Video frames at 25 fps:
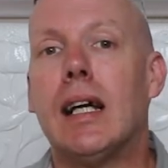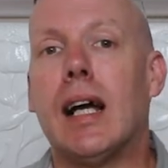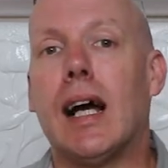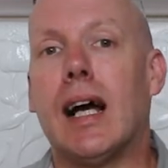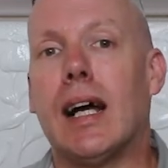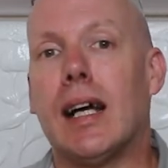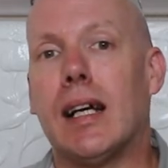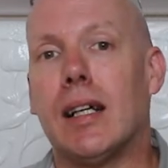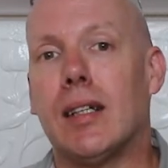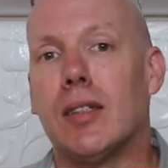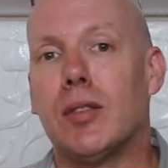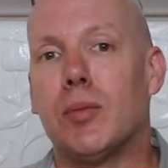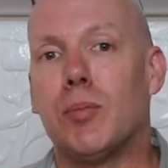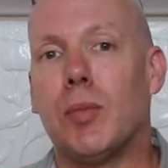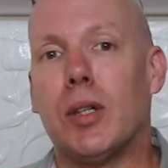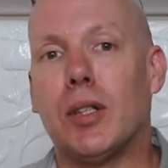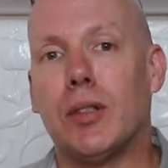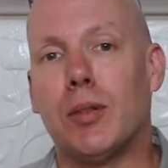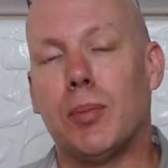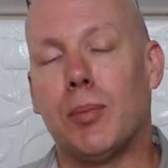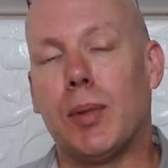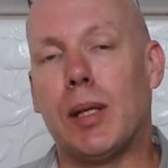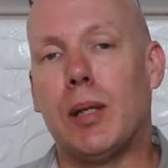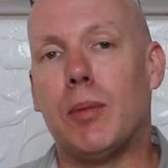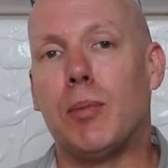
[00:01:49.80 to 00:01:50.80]
as
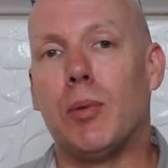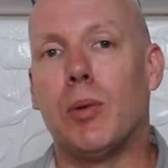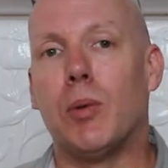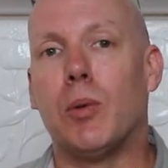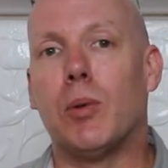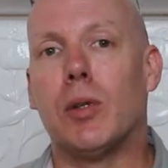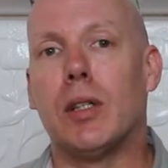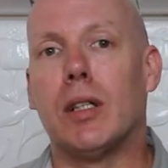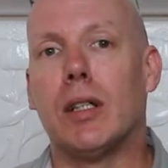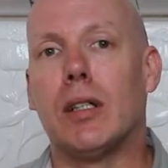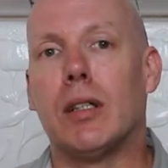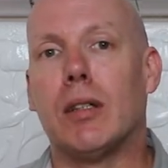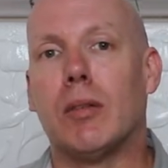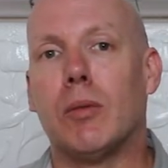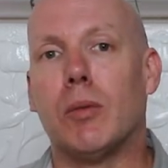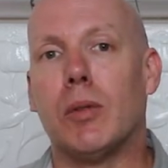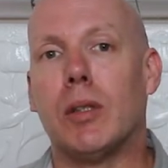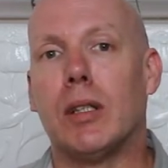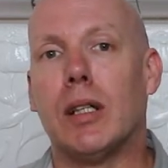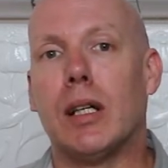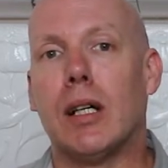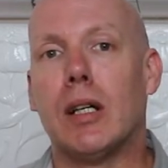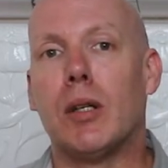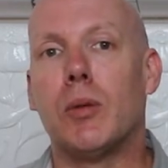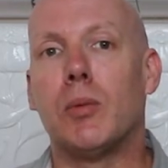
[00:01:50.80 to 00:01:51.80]
most people
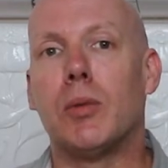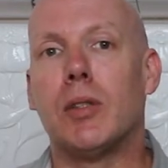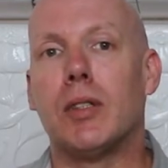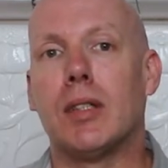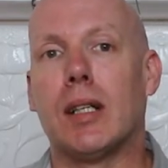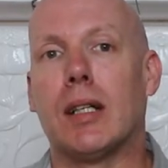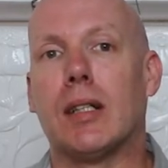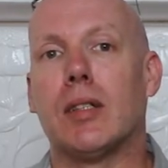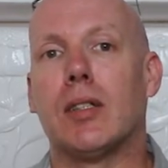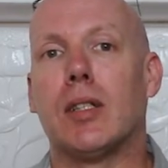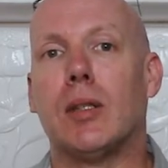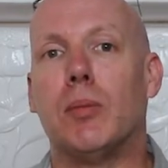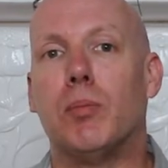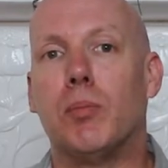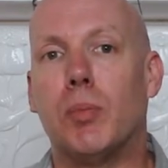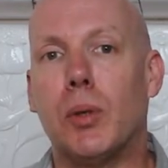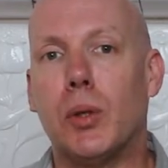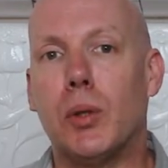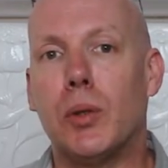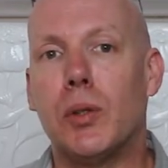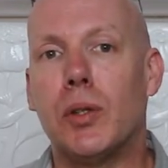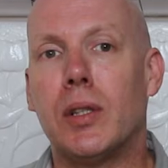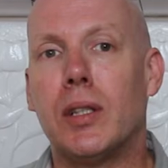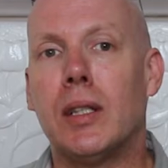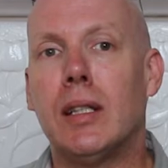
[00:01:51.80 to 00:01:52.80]
would know, was actually
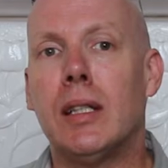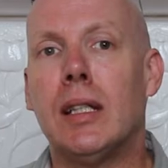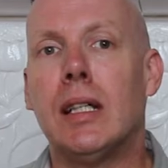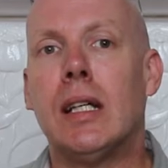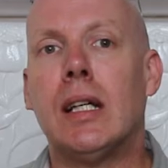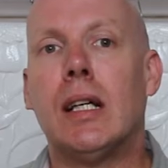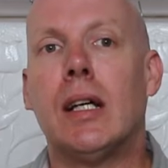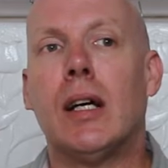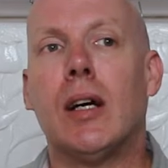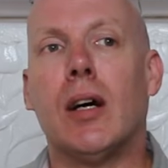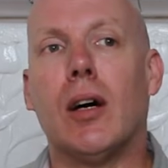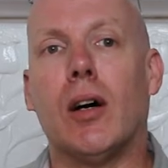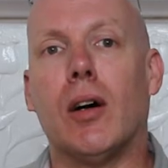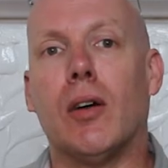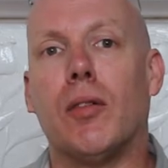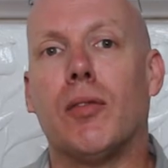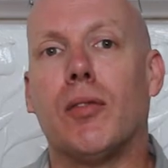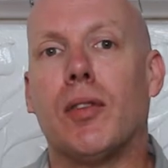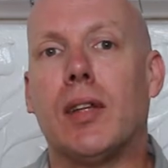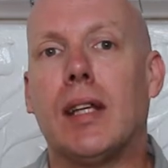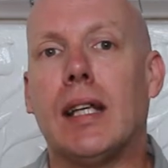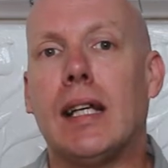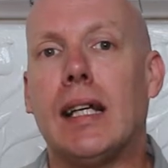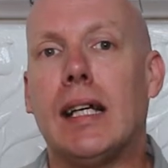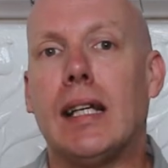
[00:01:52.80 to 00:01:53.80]
born
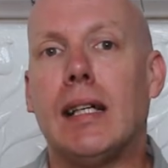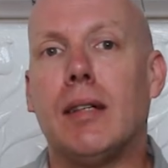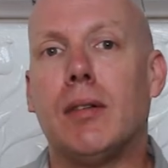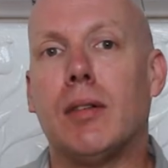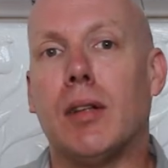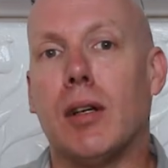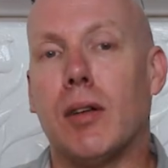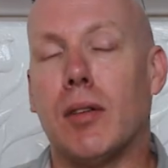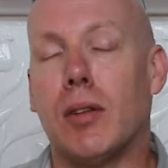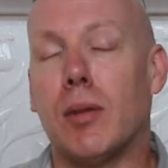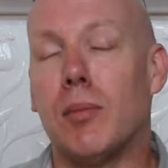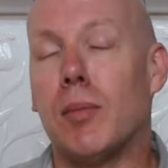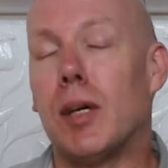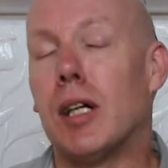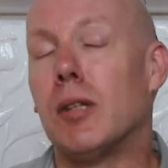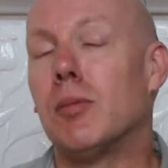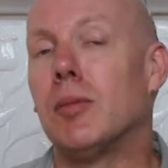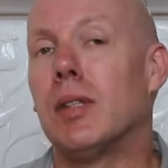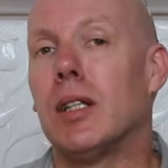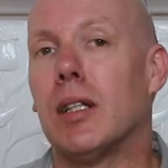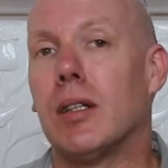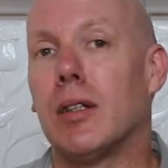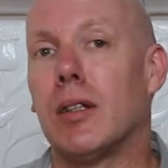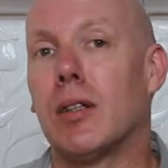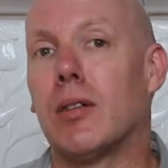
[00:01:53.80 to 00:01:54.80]
of the
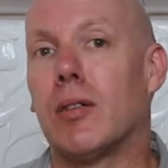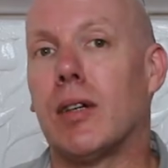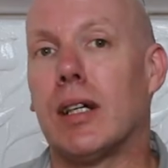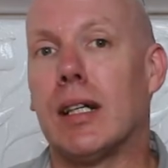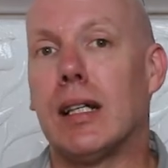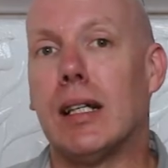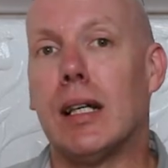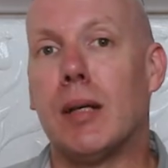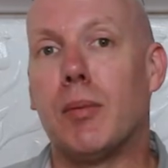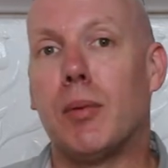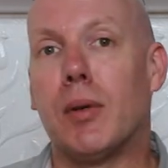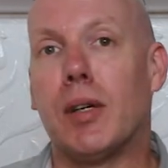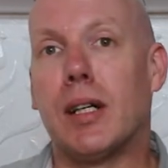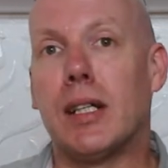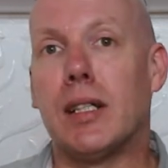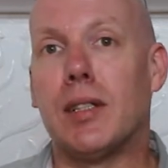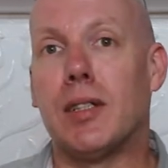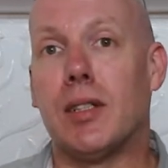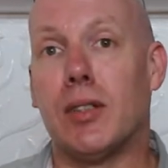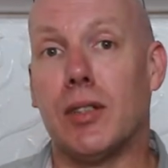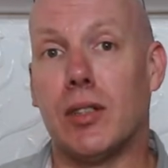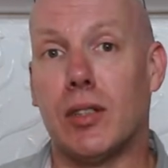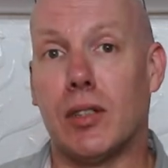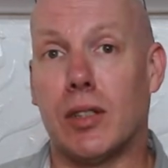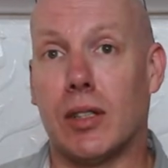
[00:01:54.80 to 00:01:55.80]
moment of the great
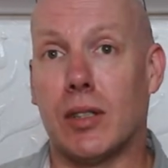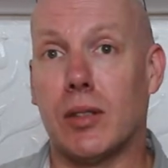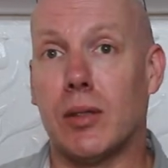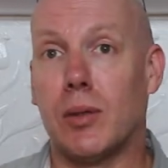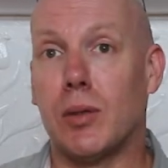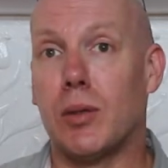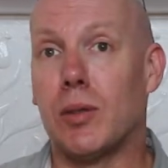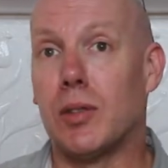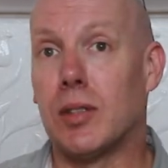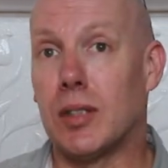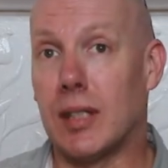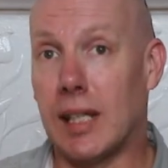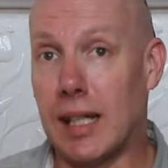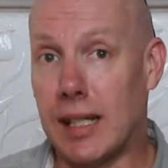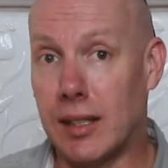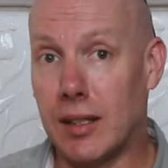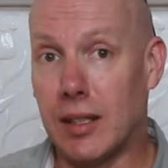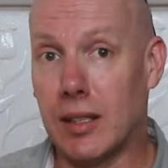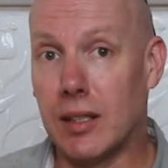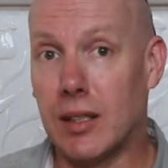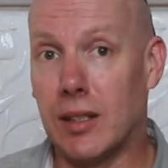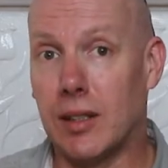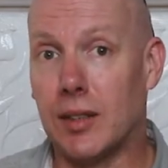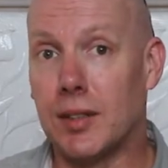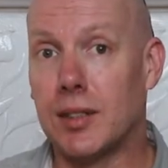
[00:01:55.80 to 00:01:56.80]
liberation struggles
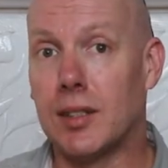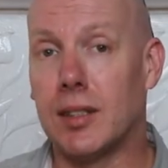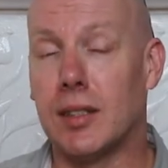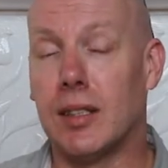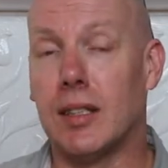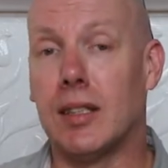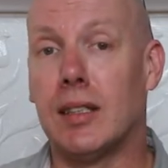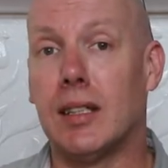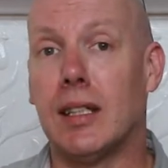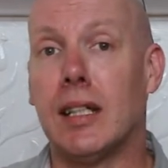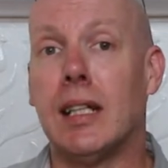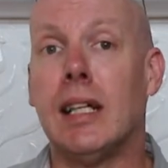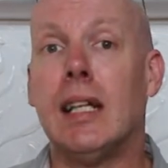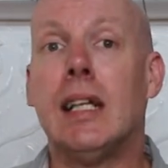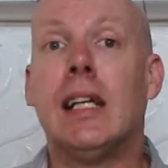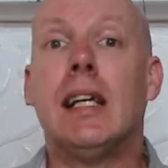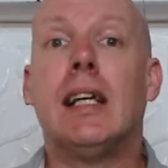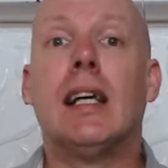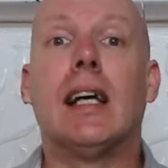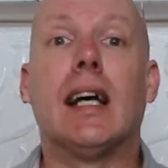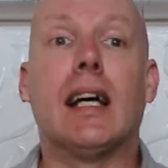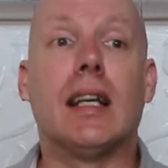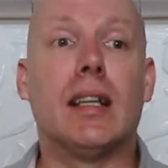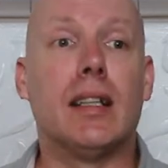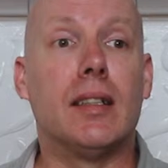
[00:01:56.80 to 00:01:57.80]
in the continent,
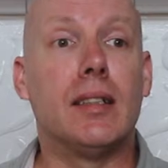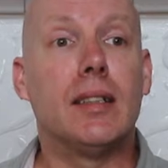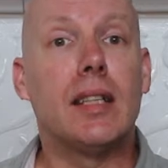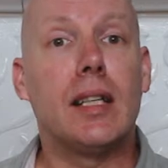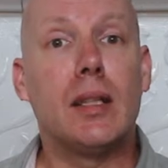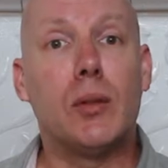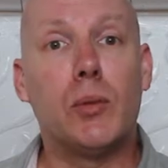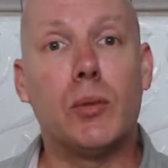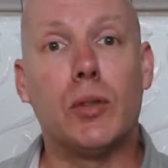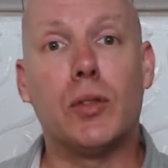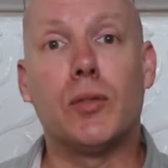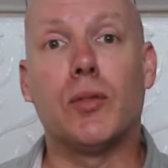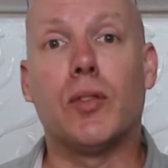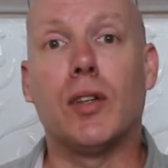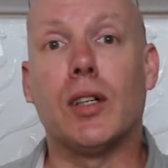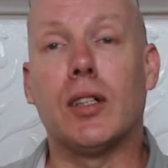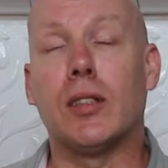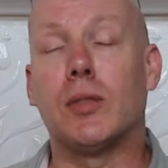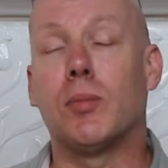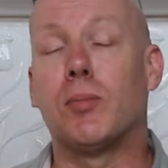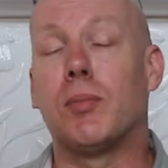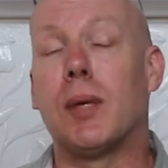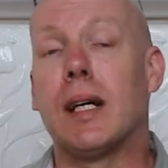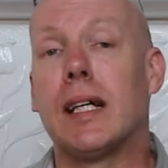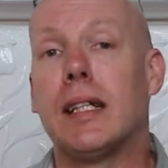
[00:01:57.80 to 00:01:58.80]
and indeed was
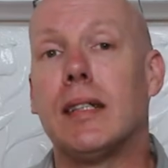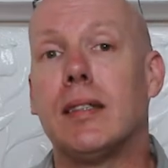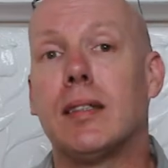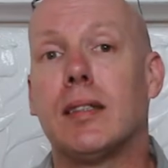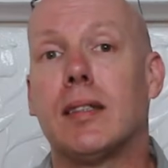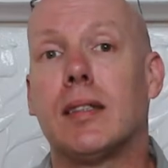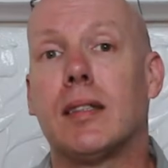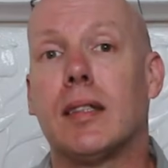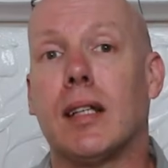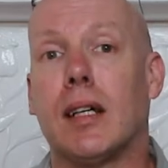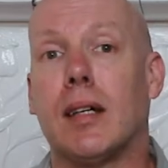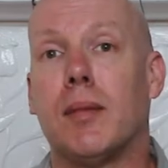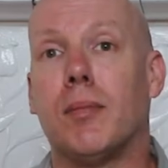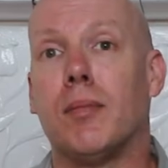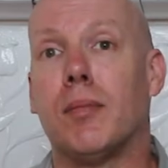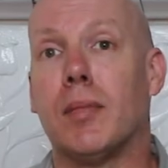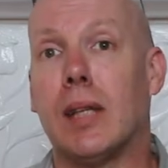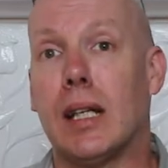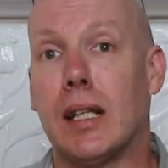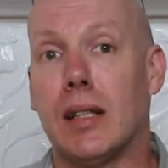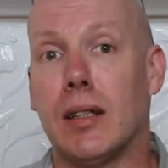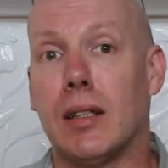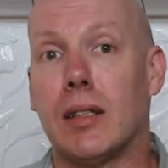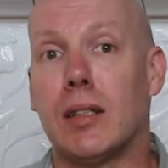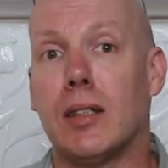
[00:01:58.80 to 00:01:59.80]
first placed
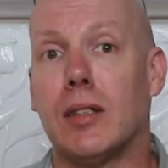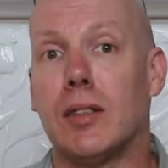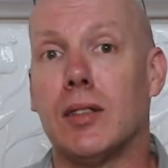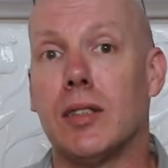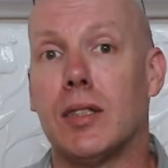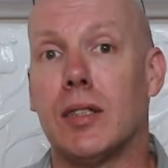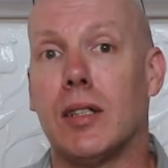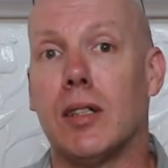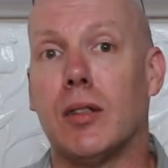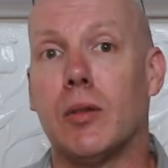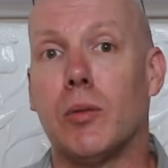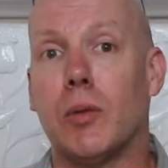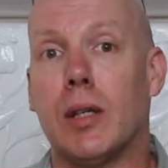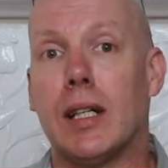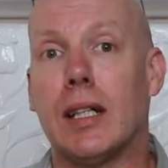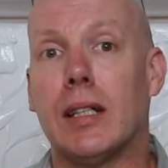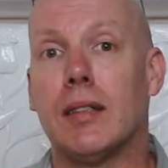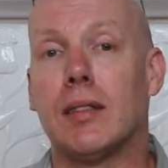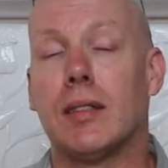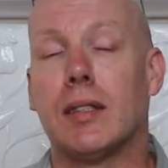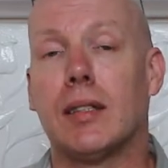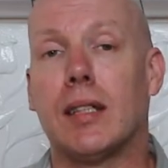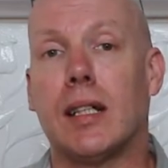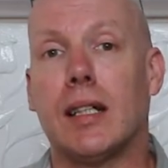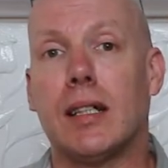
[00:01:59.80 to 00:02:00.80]
in the continent when it
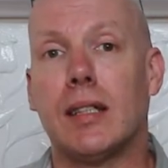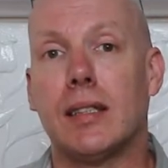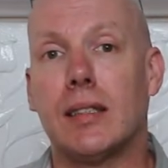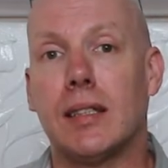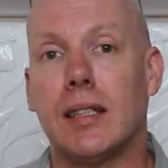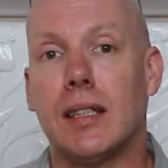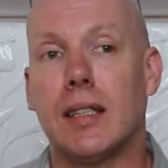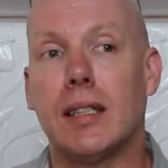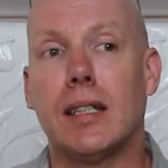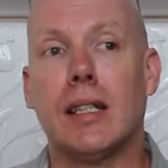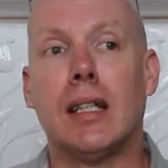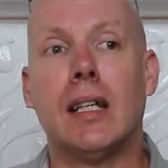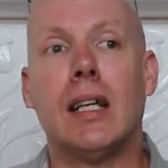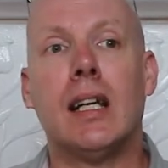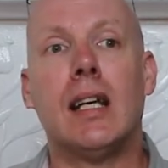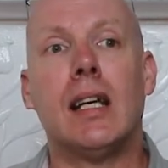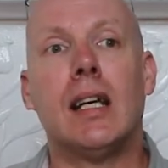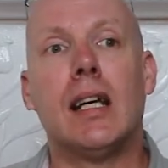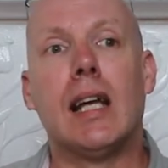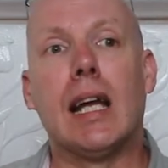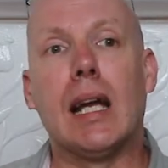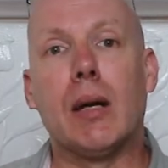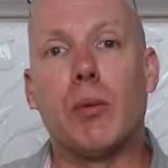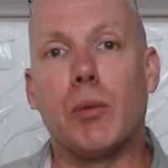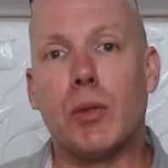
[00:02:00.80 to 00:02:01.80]
started.
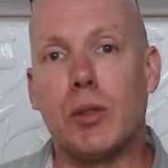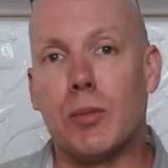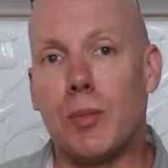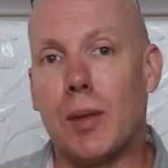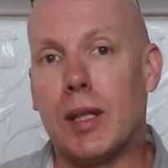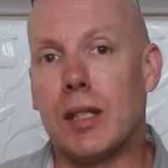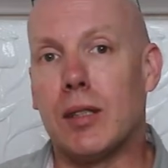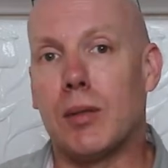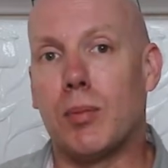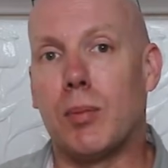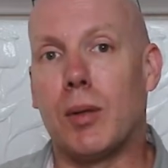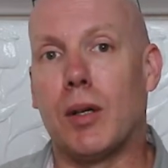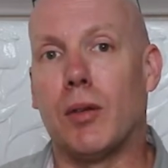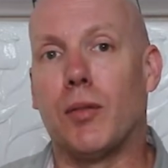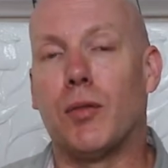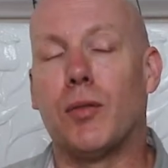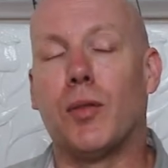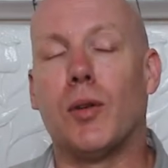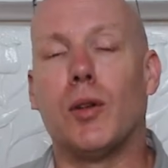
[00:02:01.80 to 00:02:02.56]
It was meant to be a